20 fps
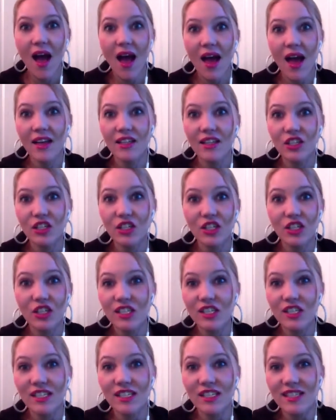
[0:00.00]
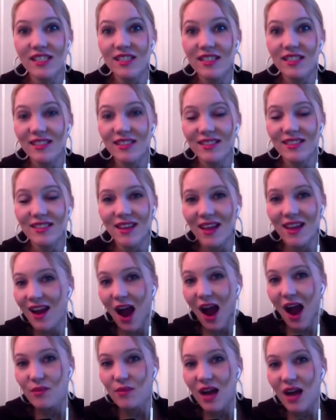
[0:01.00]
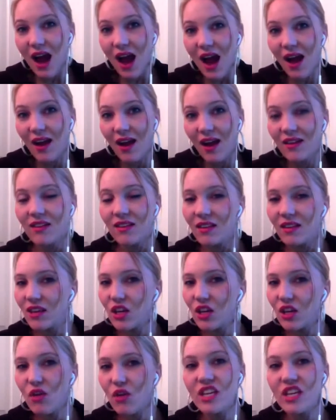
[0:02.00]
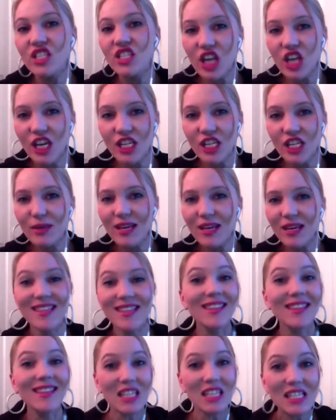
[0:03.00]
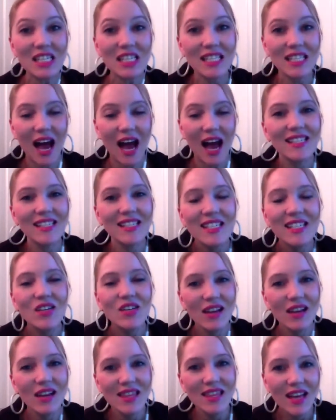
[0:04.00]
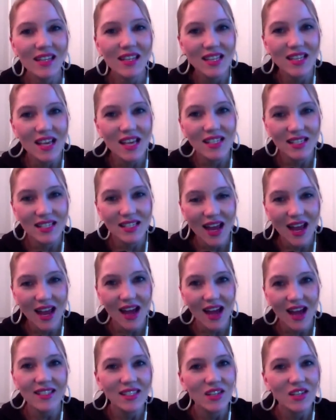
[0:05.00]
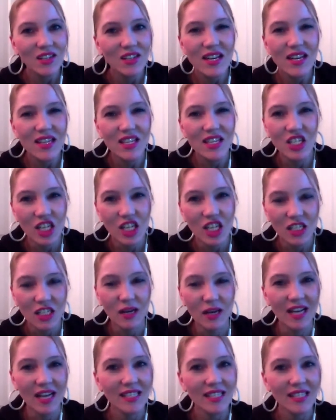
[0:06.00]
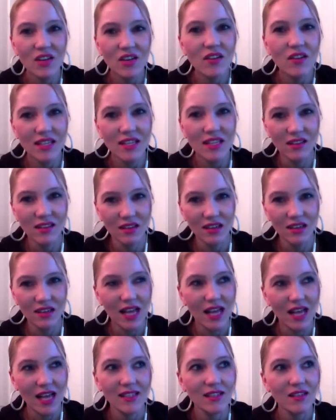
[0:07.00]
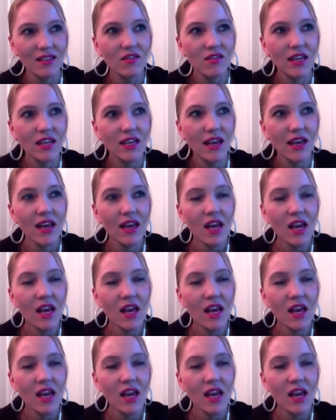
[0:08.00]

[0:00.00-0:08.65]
And you're just like, I'm not. The judgment, the looks, I still get that to this day. I still get the judgment. I still get the looks. I still get,